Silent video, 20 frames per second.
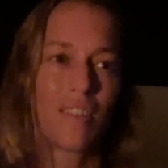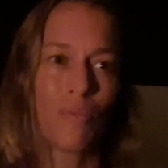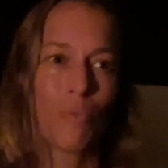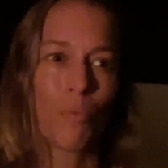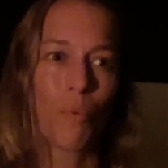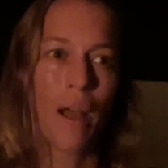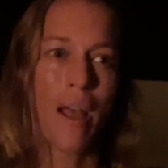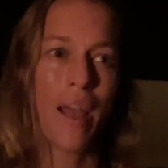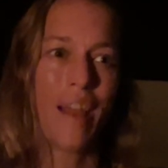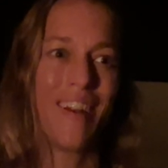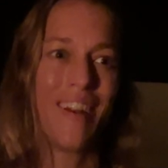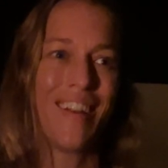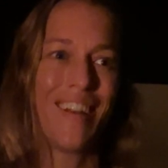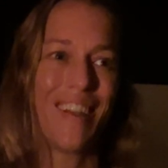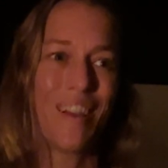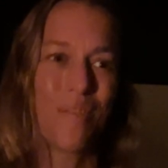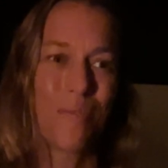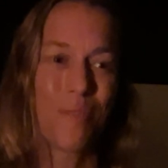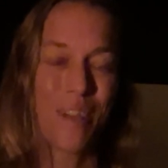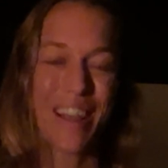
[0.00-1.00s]

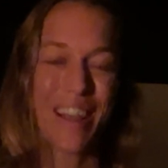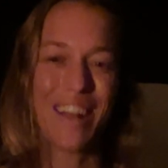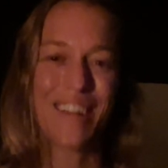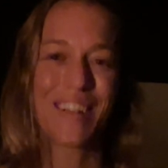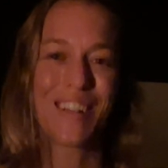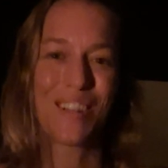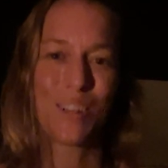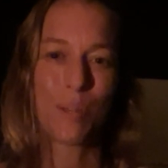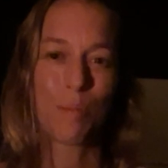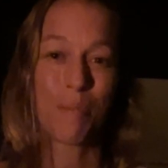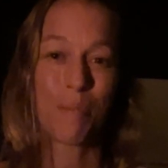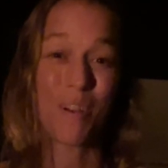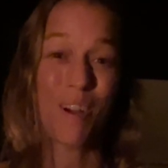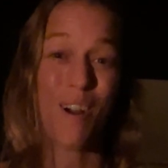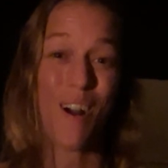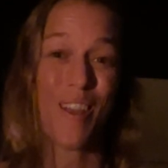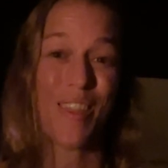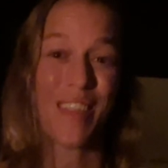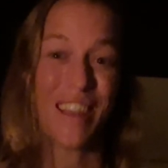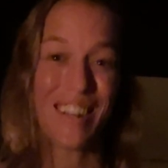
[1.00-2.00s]
if we get to just be
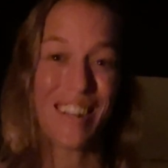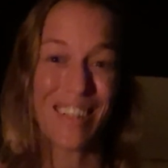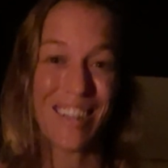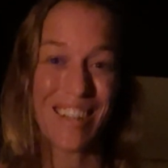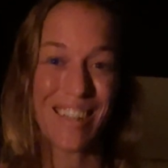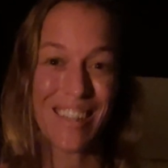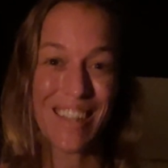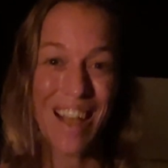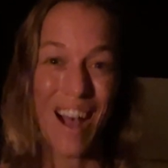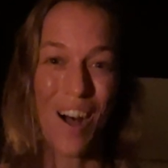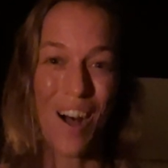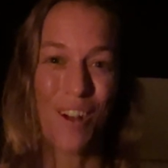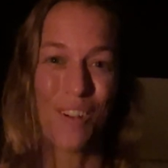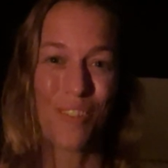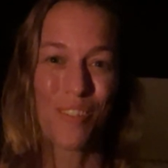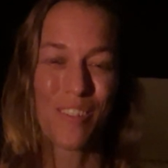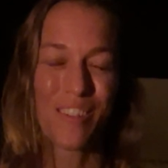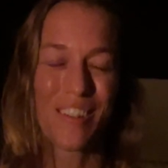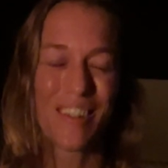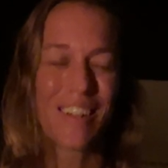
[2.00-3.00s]
our authentic
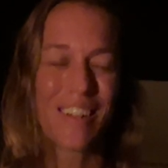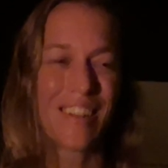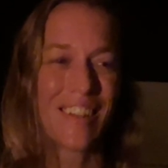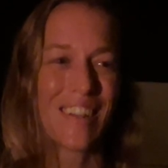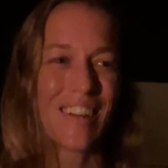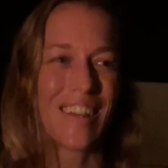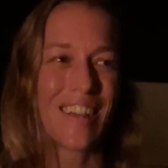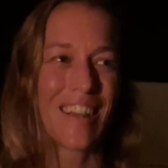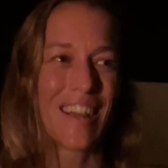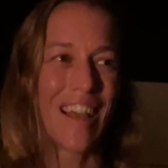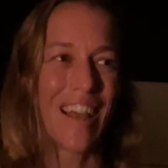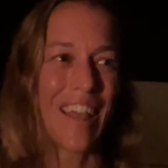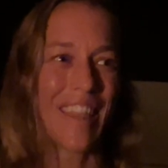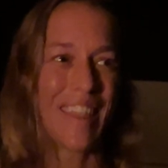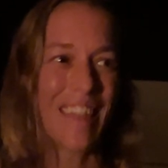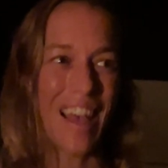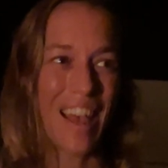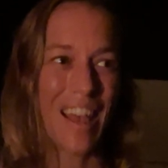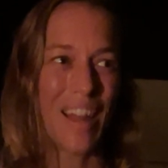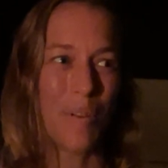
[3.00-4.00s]
self,
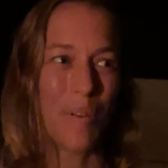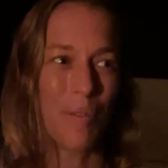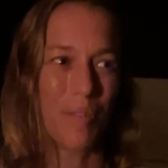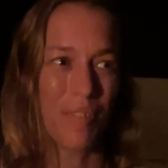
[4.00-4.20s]
then